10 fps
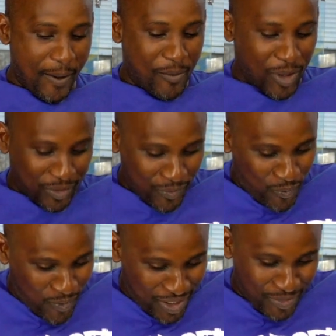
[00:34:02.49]
but
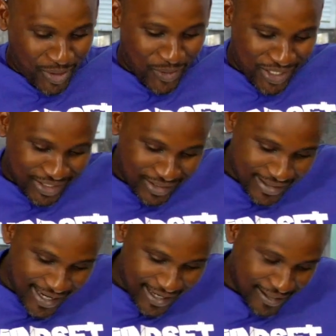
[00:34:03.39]
one of my questions
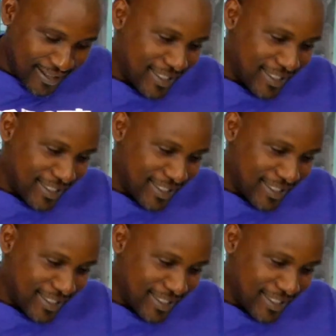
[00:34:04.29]
I had